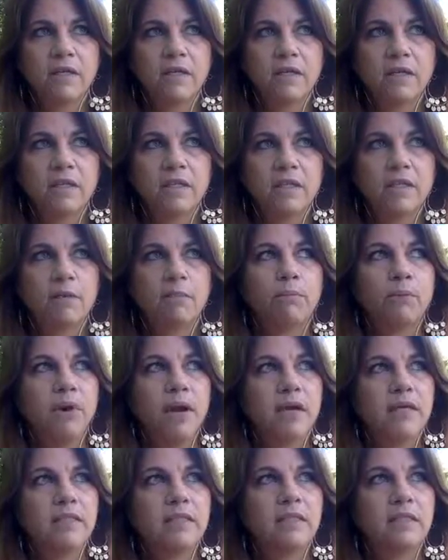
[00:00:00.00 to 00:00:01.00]
It's
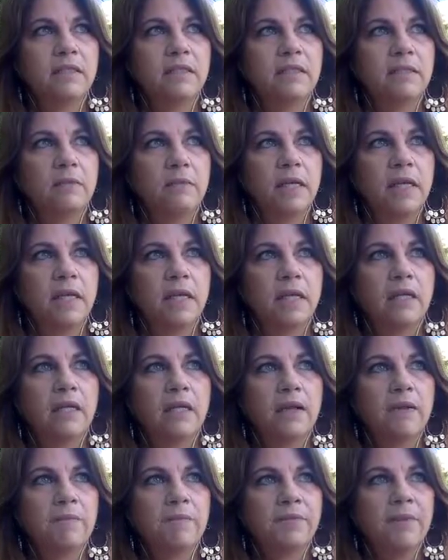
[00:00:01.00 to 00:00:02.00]
surprising to me
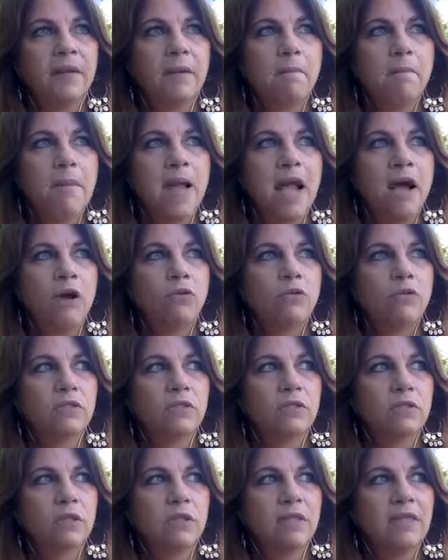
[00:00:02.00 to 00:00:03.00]
the
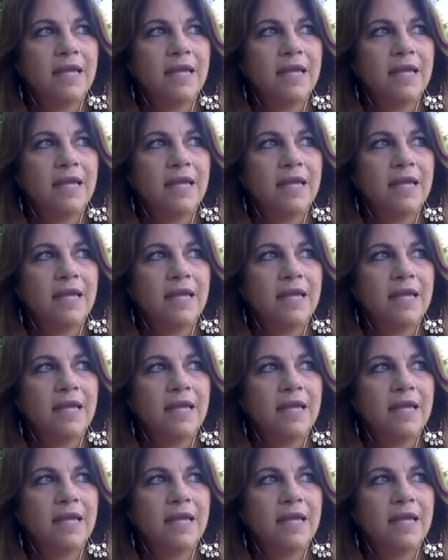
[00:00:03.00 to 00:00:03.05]
amount